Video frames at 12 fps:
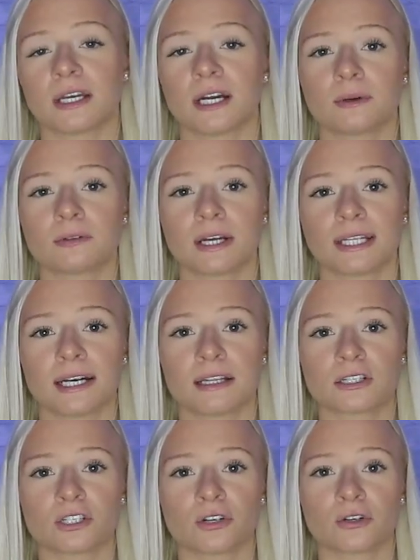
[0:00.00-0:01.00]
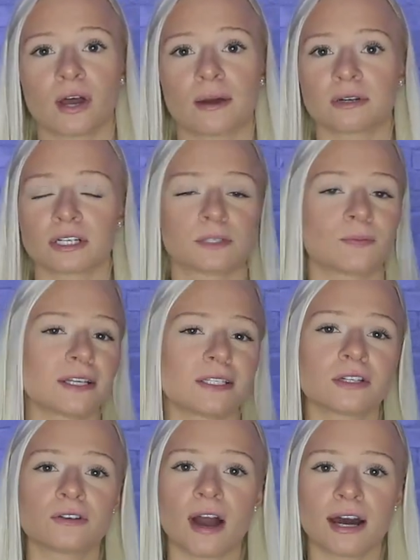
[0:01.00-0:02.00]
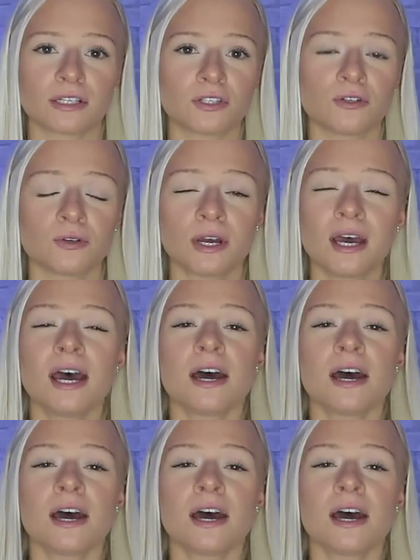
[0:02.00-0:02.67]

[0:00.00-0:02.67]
and I would write that in the journal. I would express the gratitude.